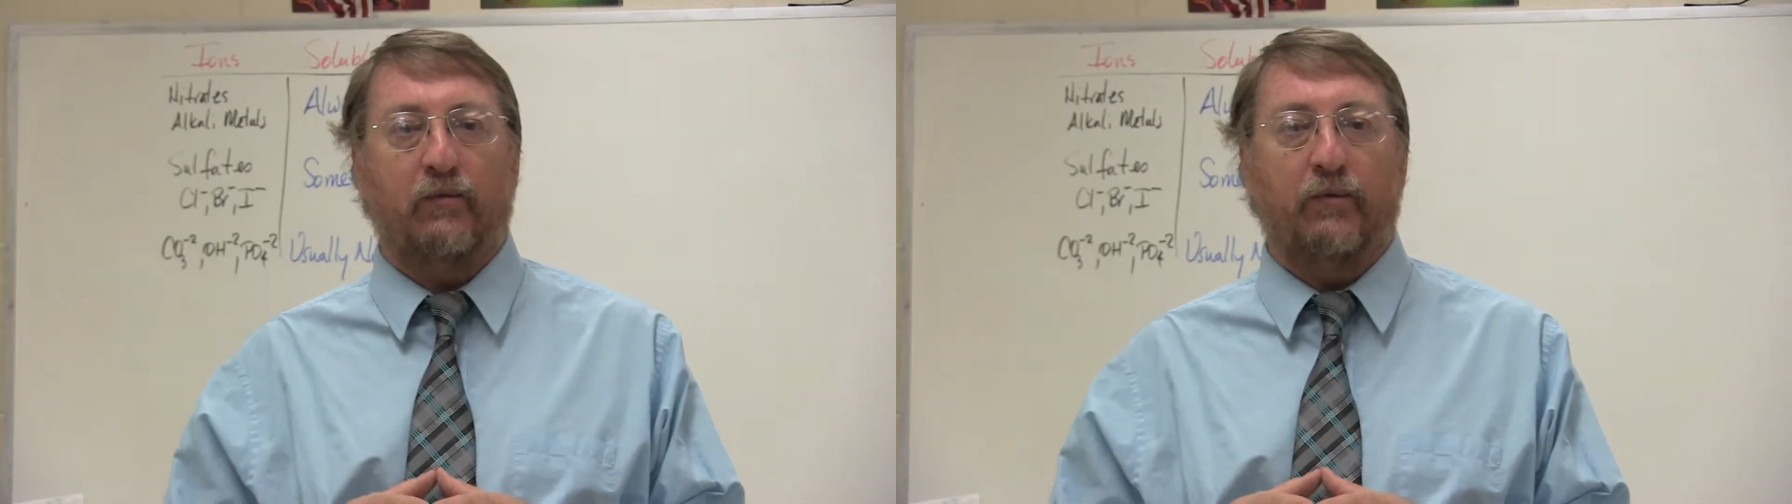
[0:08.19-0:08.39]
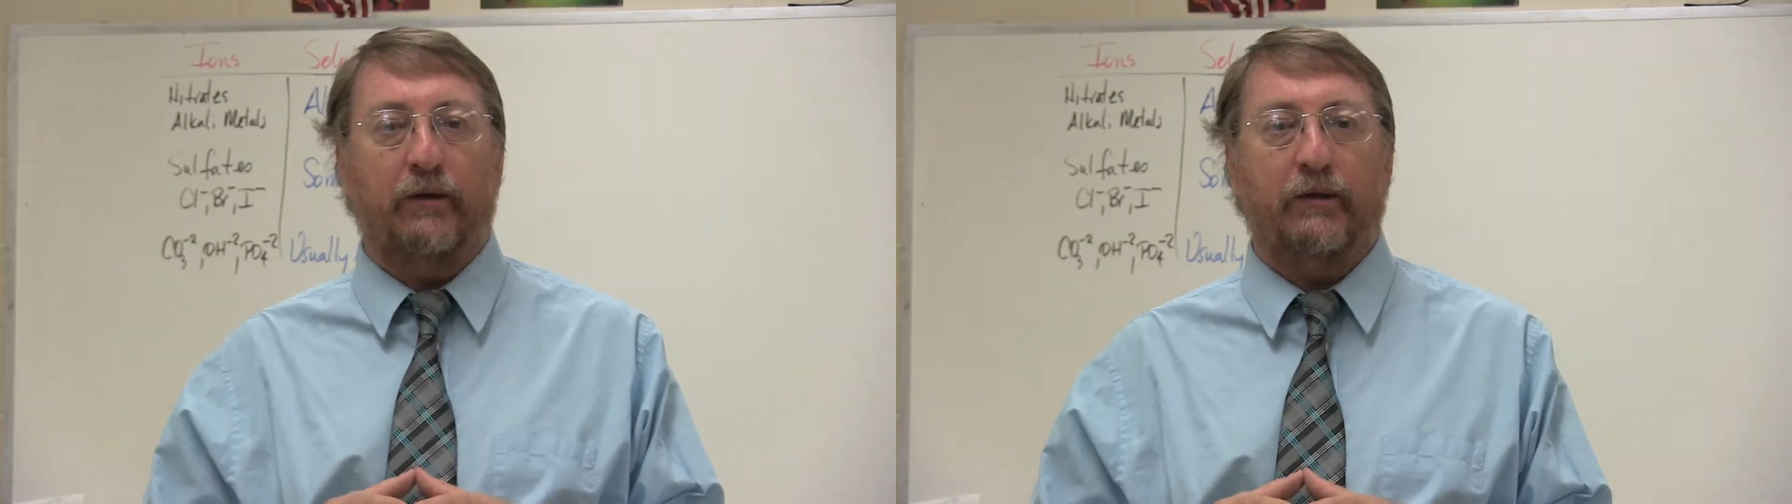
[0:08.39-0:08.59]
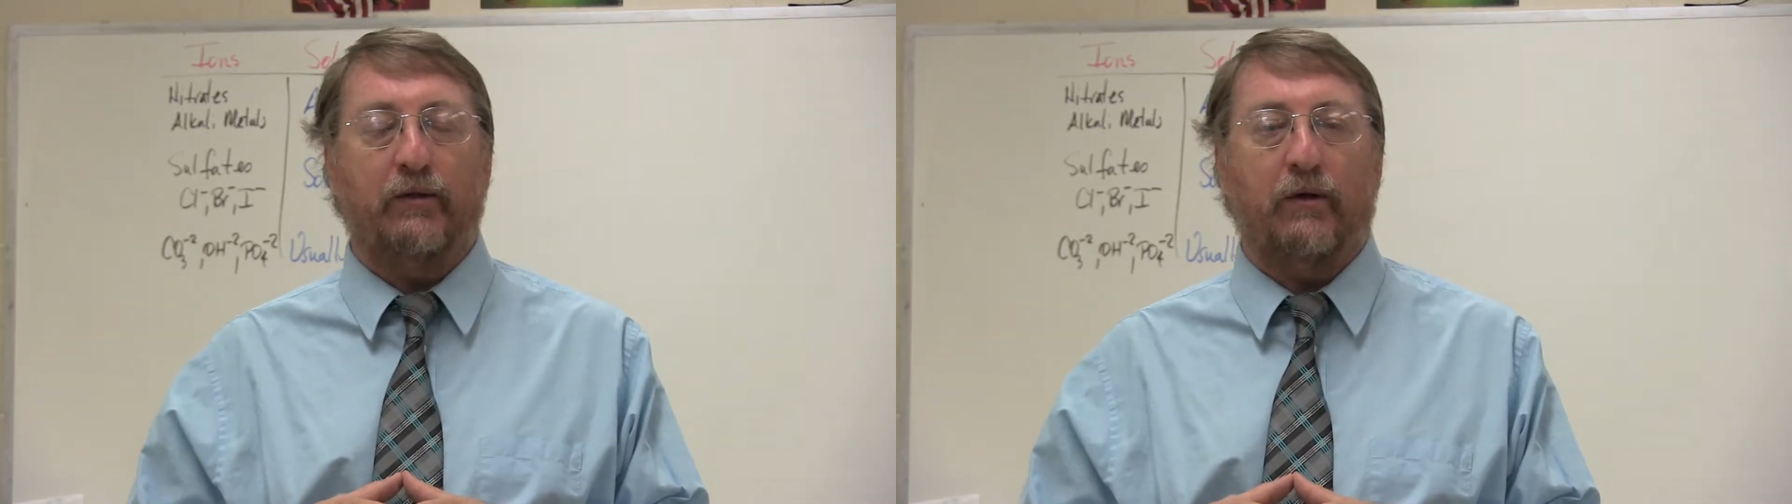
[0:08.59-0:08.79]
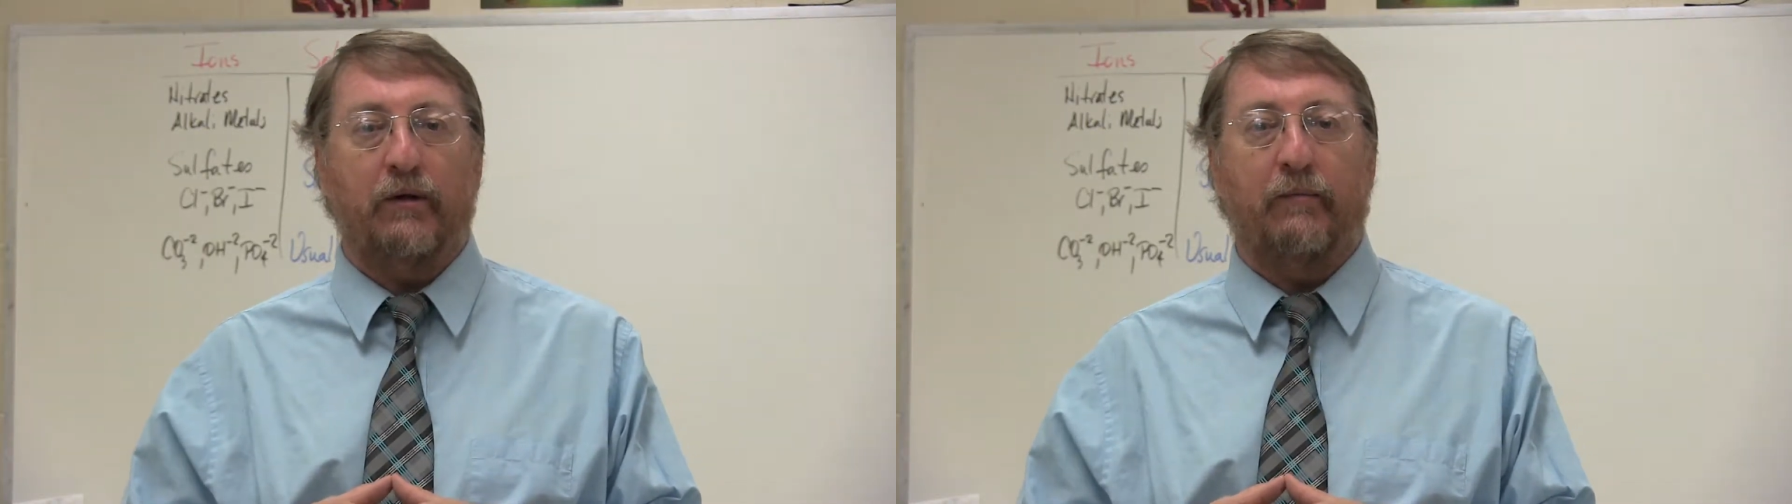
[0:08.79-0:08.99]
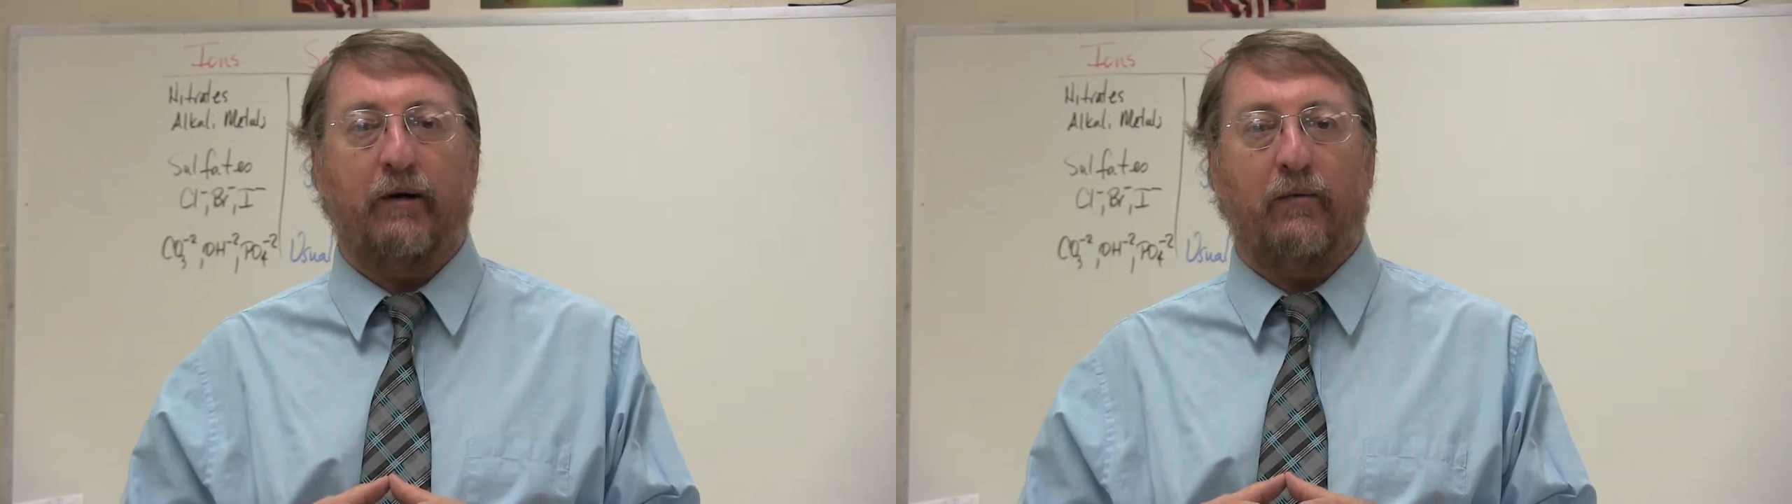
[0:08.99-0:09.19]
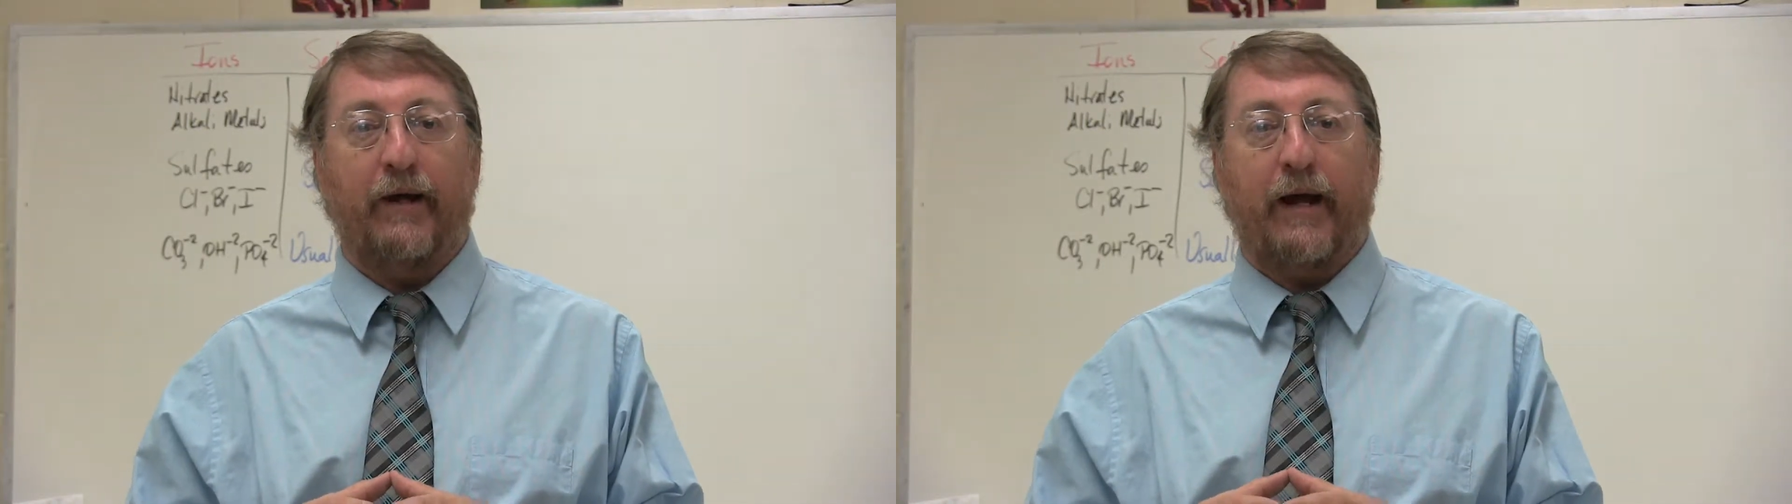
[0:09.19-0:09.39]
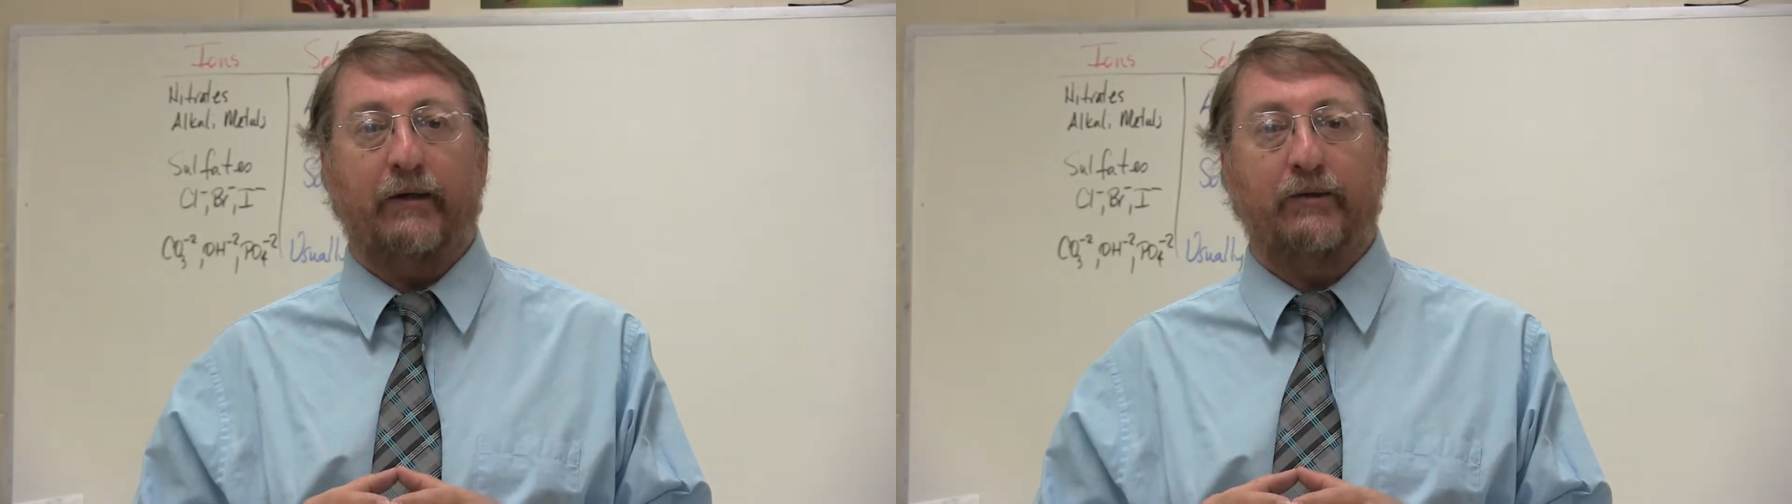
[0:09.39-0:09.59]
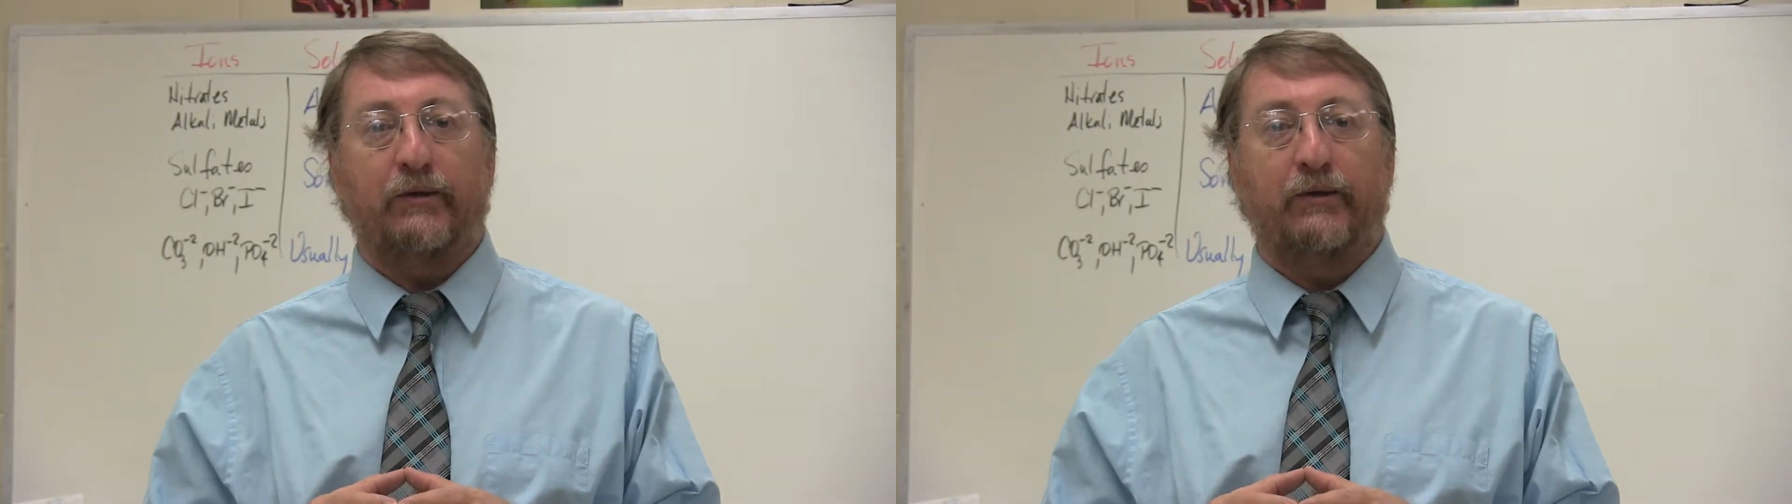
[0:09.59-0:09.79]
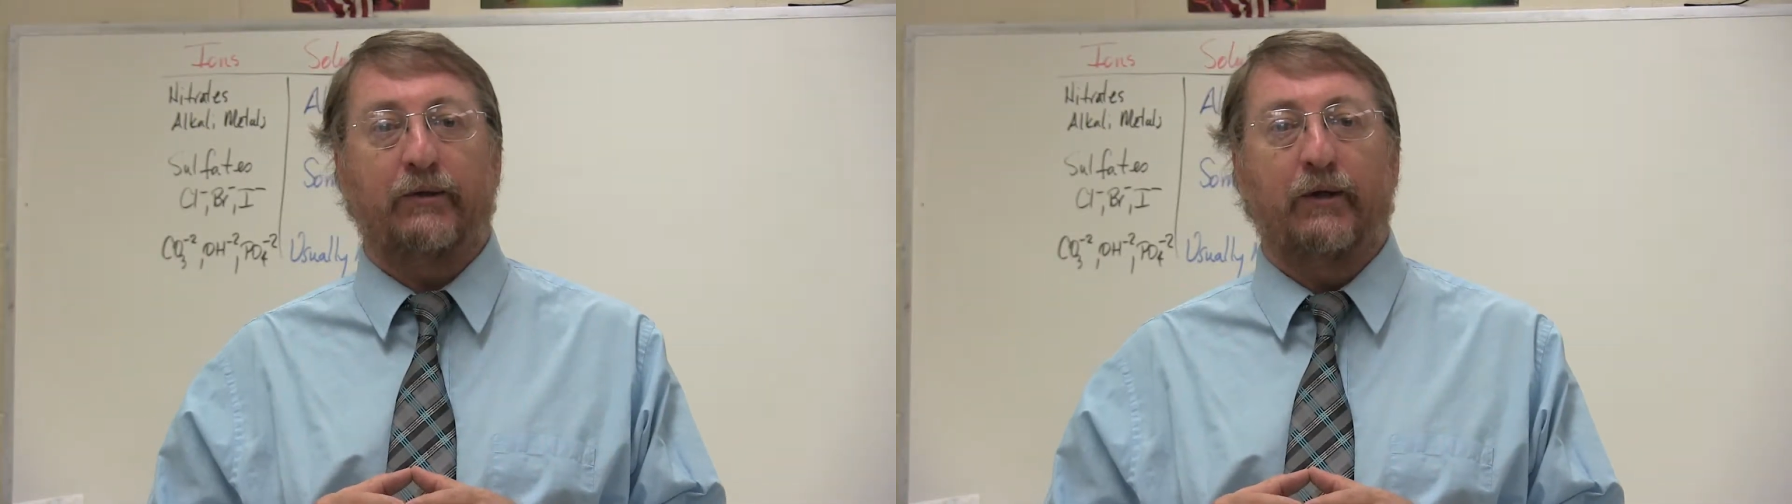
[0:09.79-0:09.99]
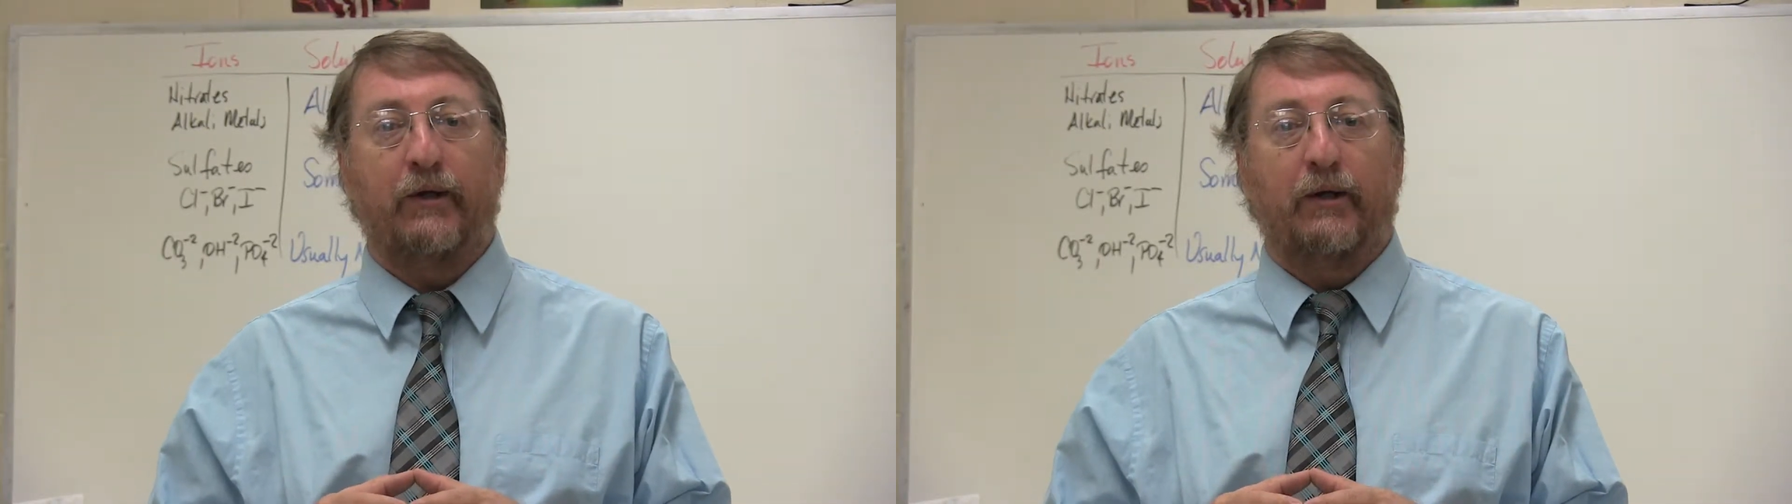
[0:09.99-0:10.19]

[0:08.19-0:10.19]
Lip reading: we're really talking about reactions